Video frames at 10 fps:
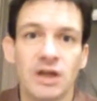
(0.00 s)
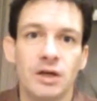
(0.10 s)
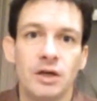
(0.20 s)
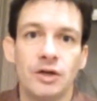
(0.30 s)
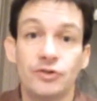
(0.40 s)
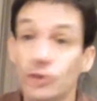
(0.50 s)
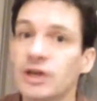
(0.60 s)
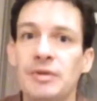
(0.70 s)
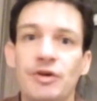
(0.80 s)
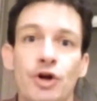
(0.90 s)
Don't
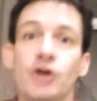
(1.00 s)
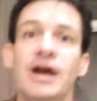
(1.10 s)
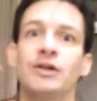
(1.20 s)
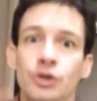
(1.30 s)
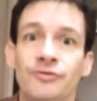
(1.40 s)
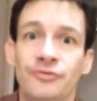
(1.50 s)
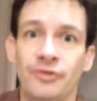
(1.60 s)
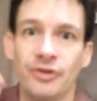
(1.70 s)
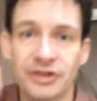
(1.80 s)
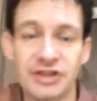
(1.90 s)
get me wrong. I love
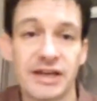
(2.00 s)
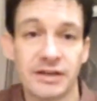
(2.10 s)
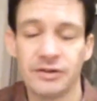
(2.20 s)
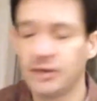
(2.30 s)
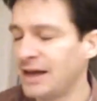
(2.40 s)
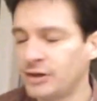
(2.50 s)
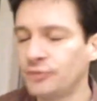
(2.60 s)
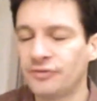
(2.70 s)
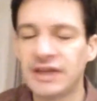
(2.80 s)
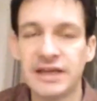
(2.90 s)

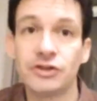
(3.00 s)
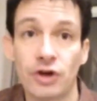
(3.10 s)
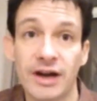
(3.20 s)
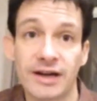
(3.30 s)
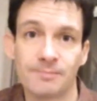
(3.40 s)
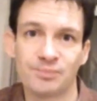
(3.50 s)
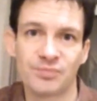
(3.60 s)
the E-track.